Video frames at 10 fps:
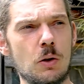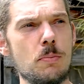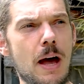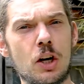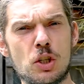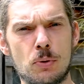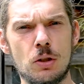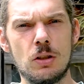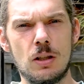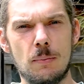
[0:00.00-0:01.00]
was
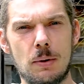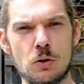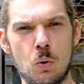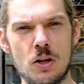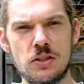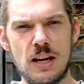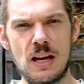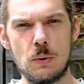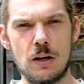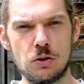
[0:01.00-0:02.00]
manageable, but towards the
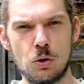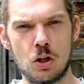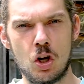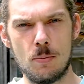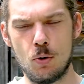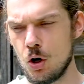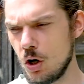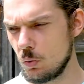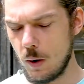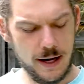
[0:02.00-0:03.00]
end when I sort of got
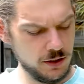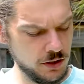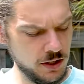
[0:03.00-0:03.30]
more razor